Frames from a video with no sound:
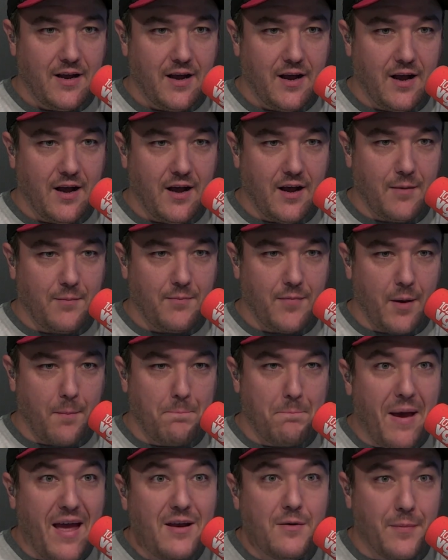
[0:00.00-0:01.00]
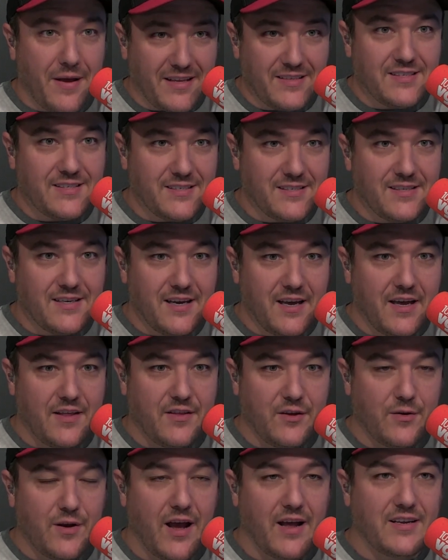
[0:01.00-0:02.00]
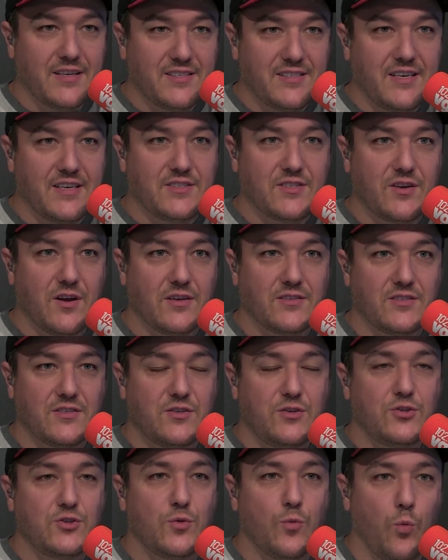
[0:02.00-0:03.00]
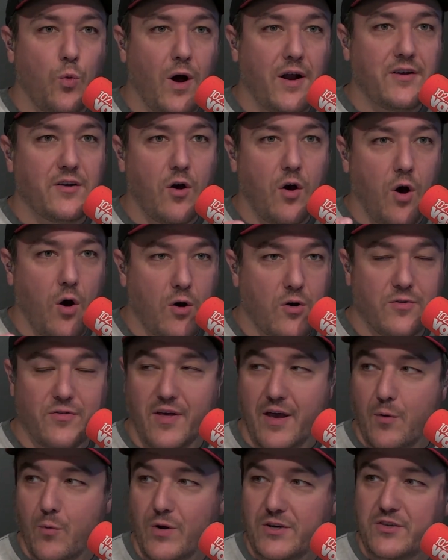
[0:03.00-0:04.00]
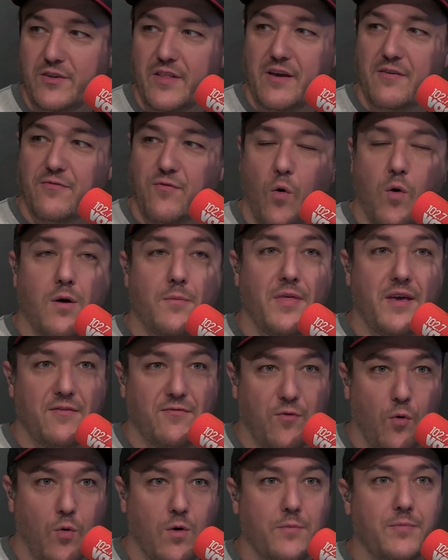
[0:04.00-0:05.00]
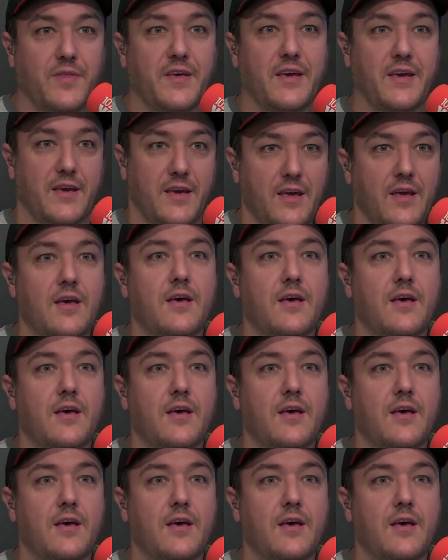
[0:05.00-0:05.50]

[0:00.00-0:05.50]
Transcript: amendments in the United States Constitution, what are they? What do they form? They form the